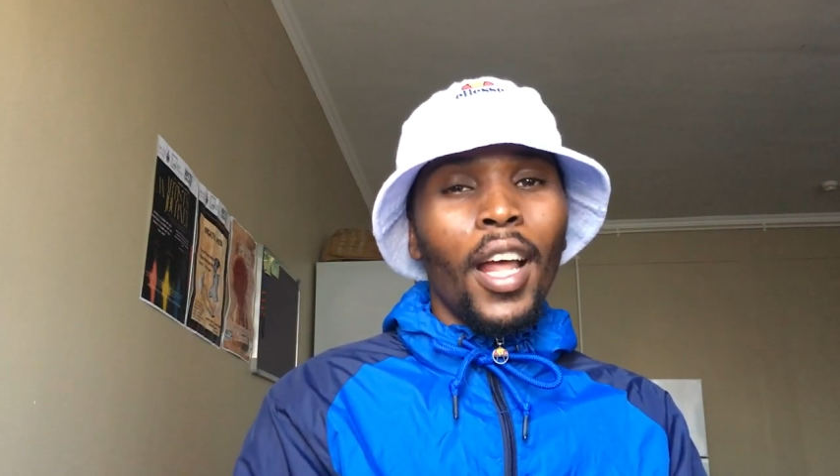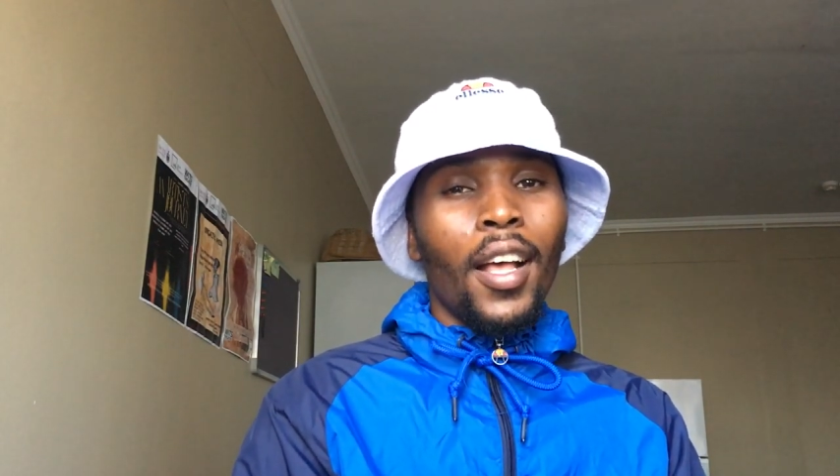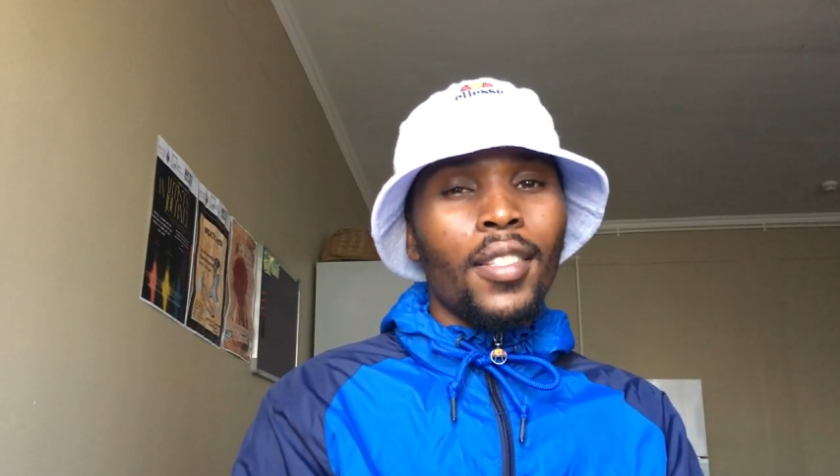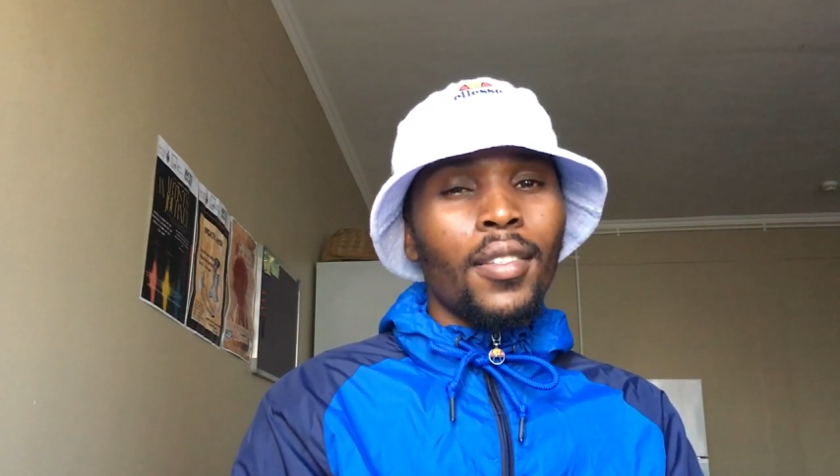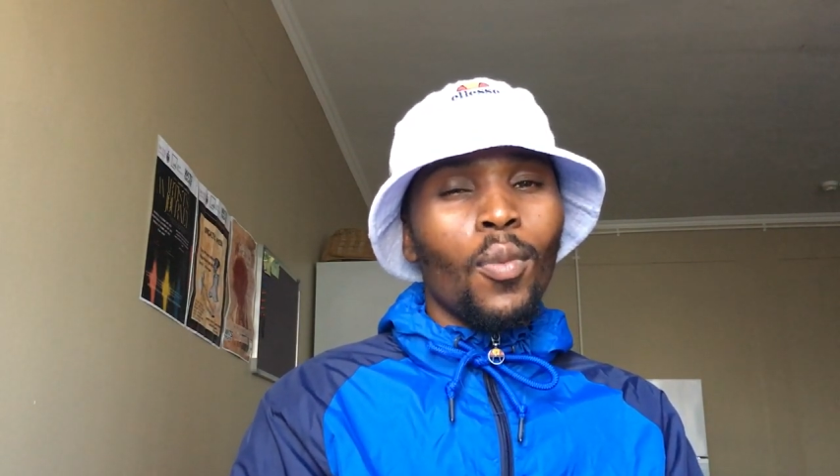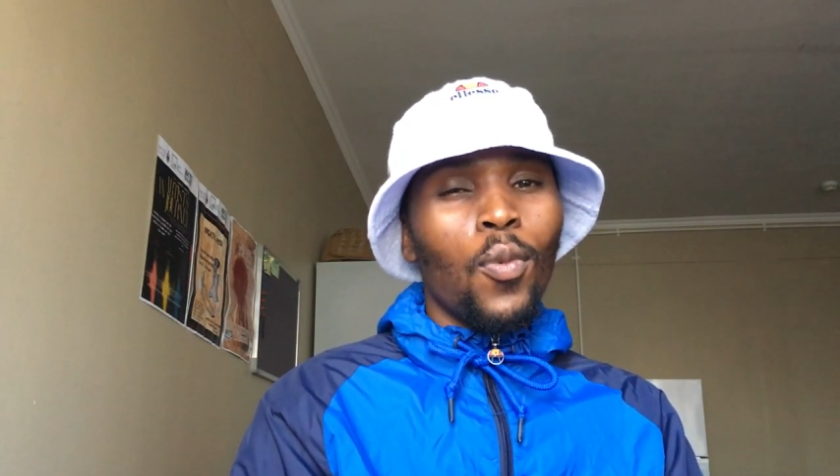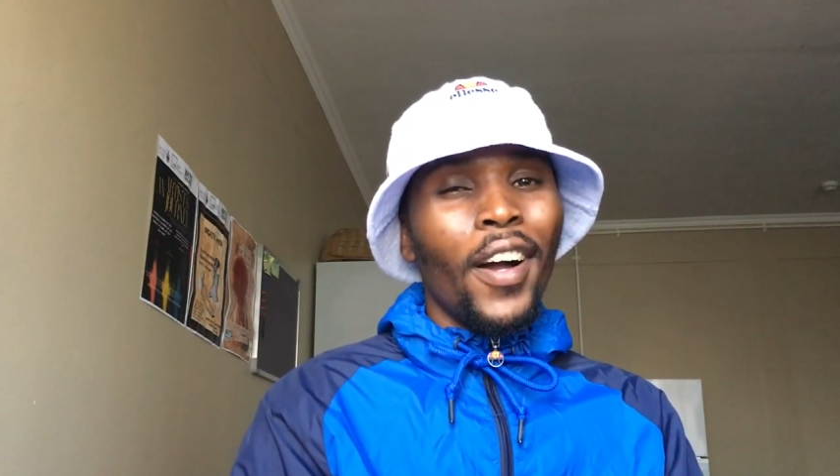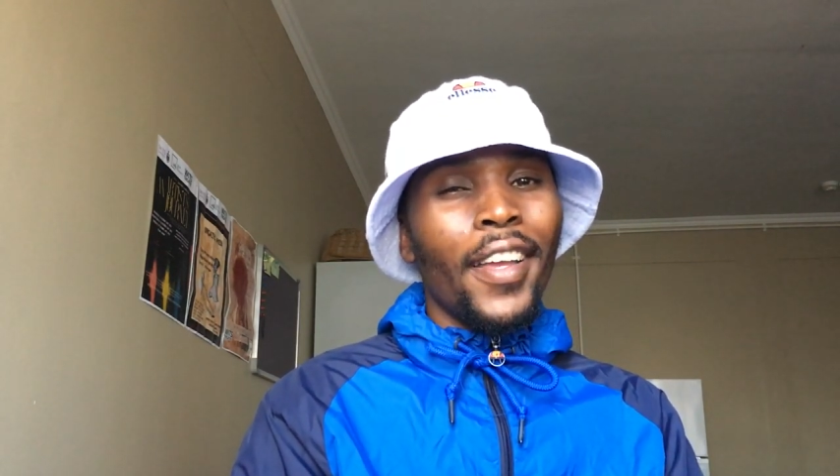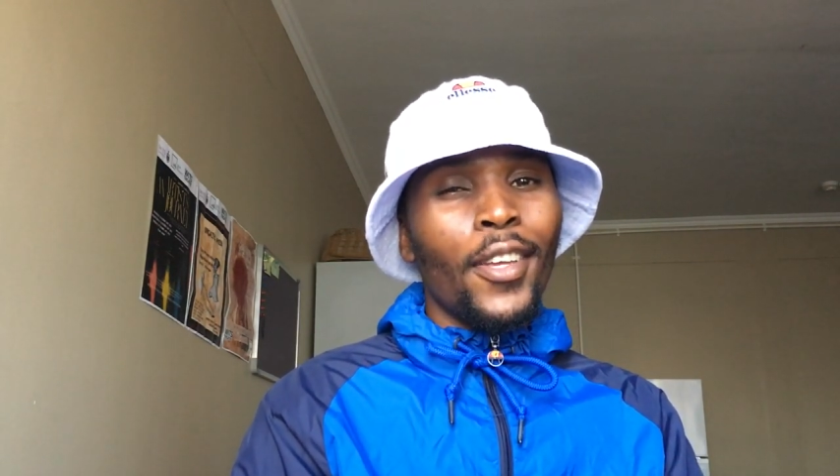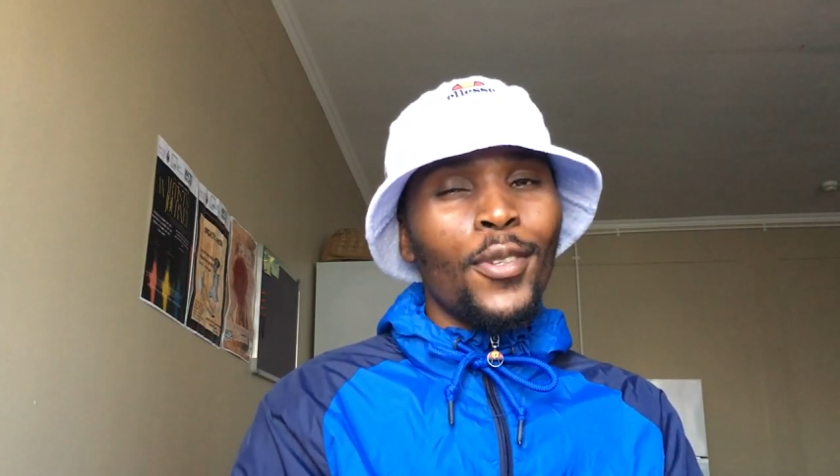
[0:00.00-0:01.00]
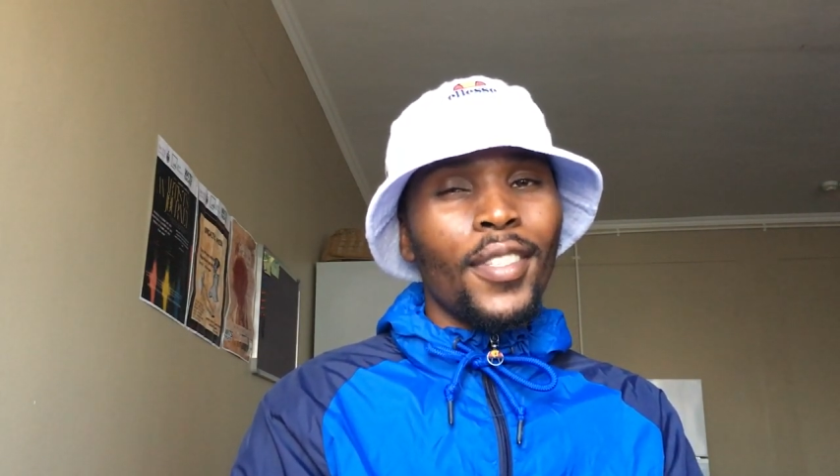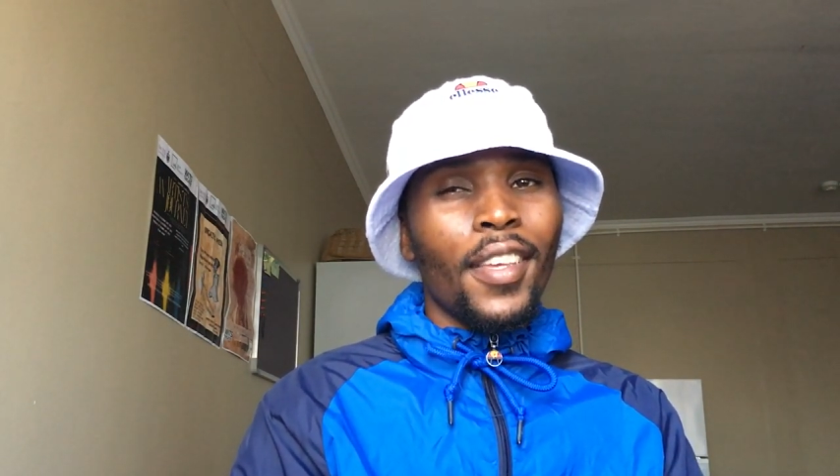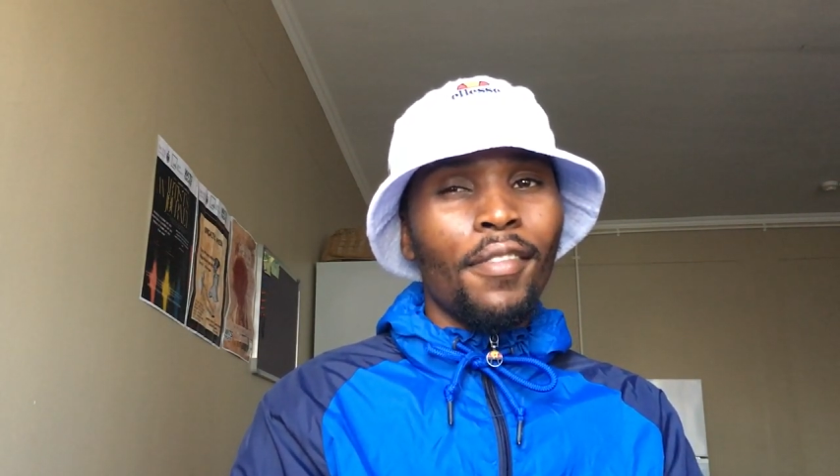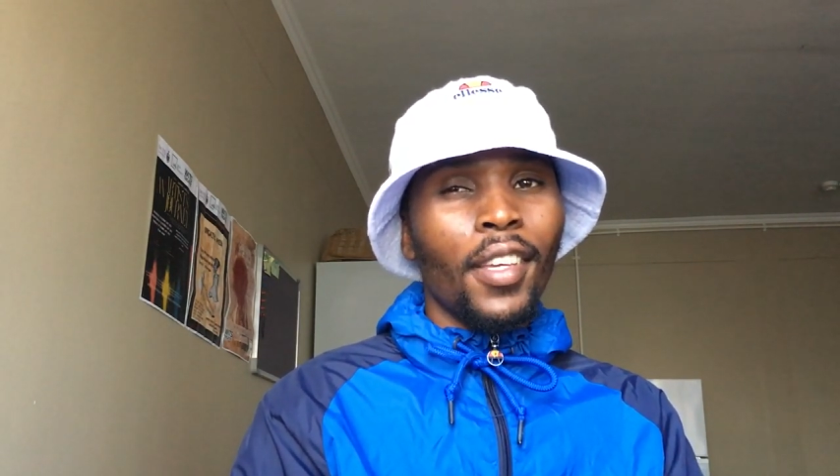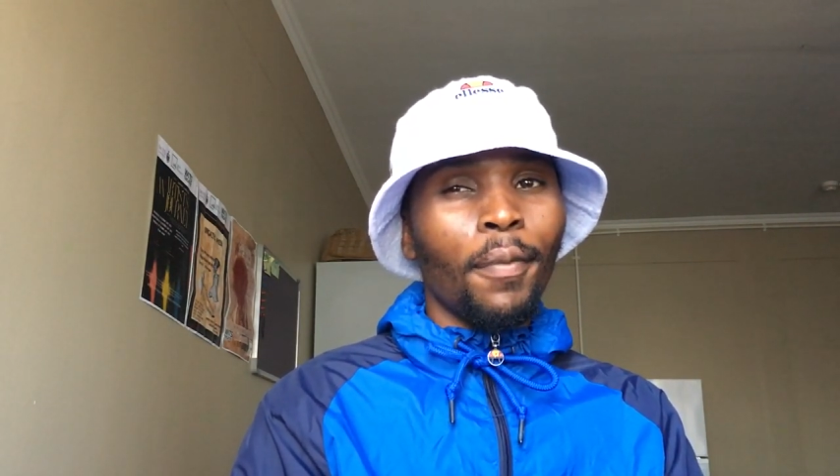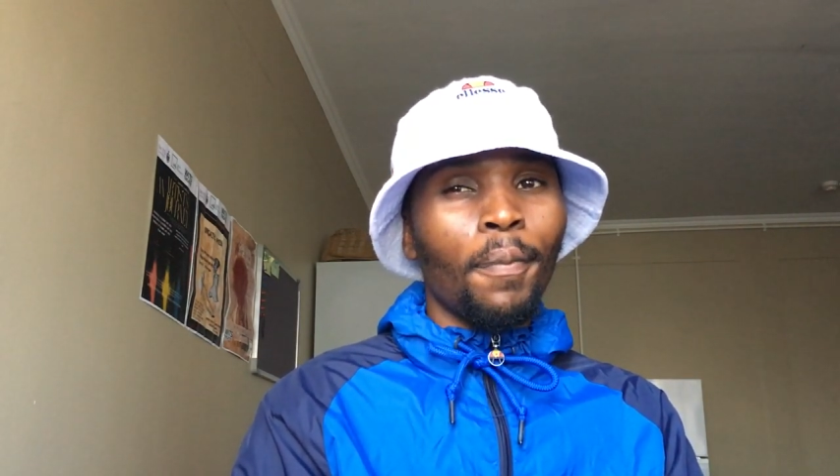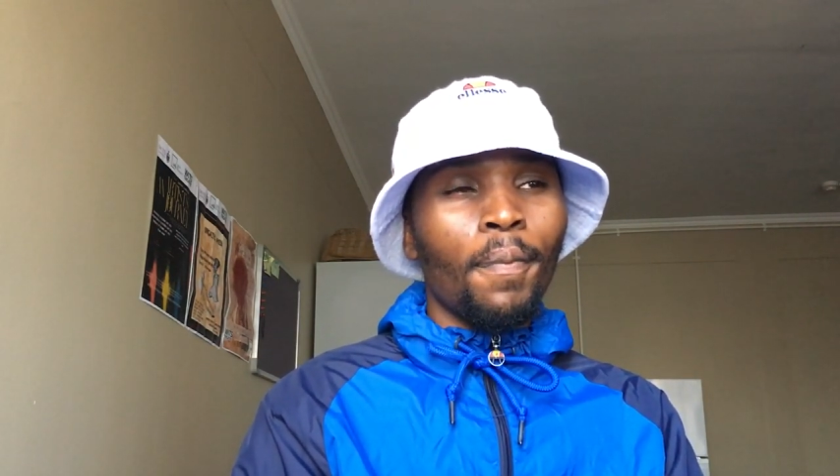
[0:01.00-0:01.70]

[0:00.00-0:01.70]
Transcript: ask, why are you saving?